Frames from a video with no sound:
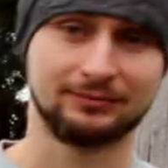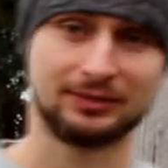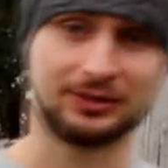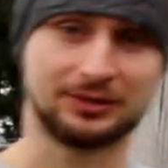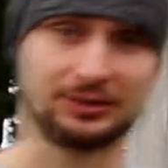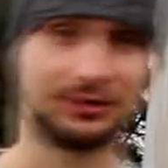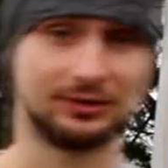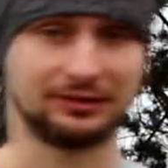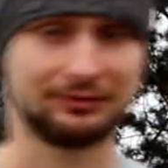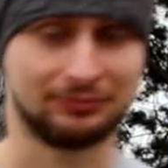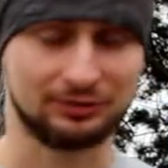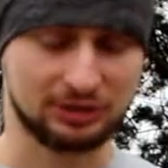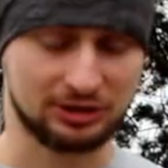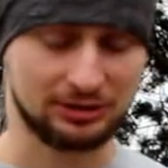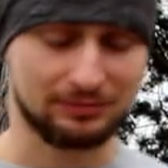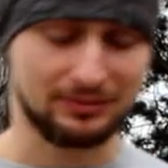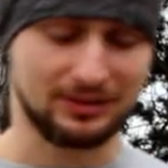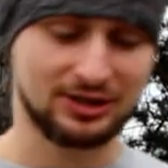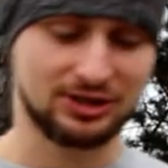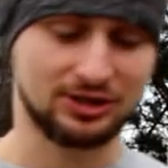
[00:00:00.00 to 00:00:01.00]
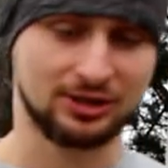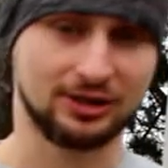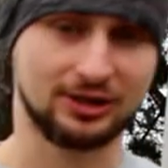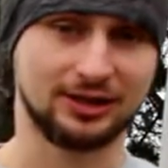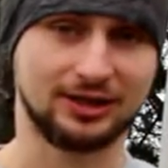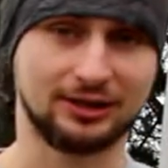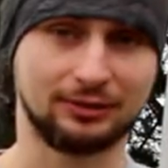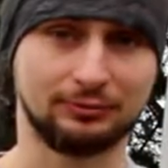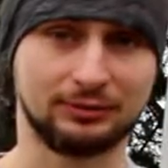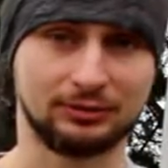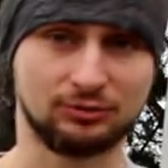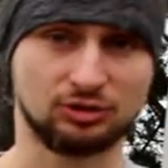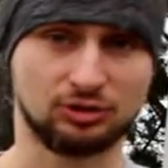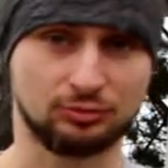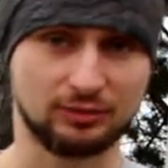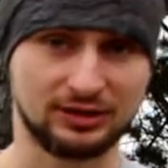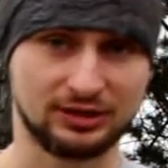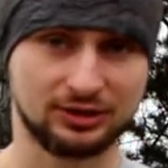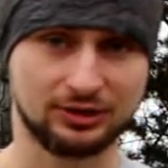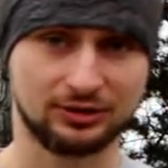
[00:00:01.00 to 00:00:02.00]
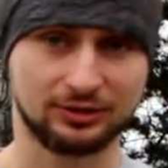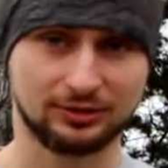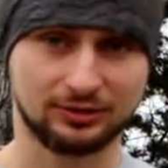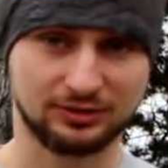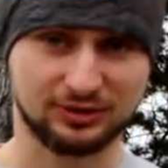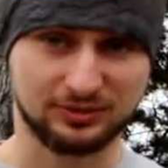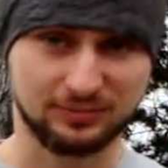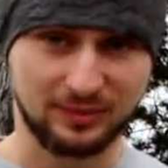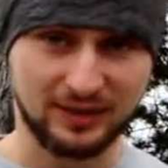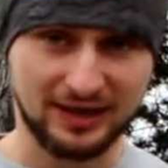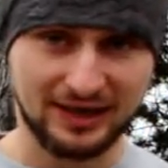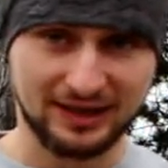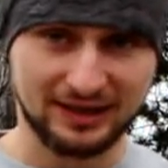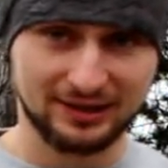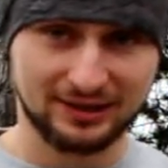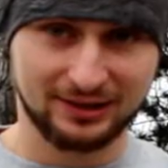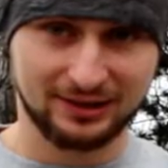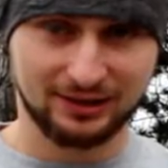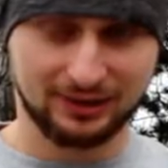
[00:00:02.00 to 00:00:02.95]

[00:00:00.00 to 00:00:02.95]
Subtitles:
because you have to just imagine that when you stretch your spine,